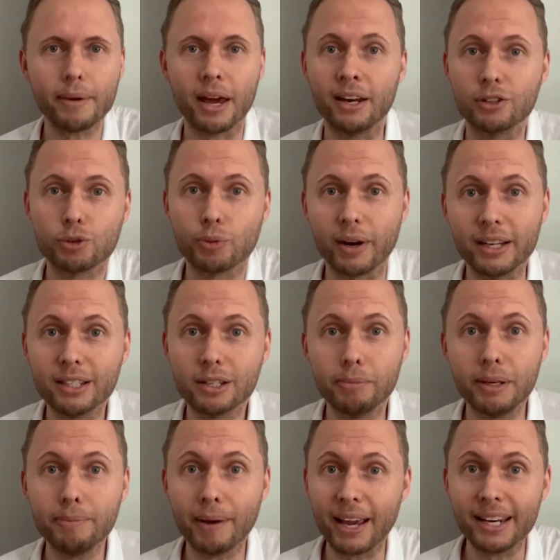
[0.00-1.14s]
and it's ready to be
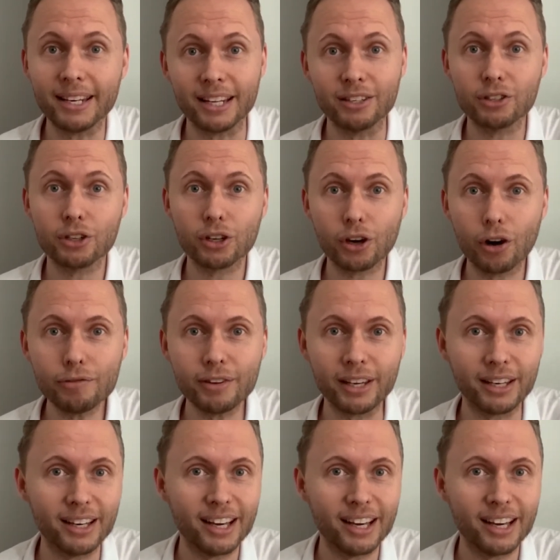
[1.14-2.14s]
made into coffee.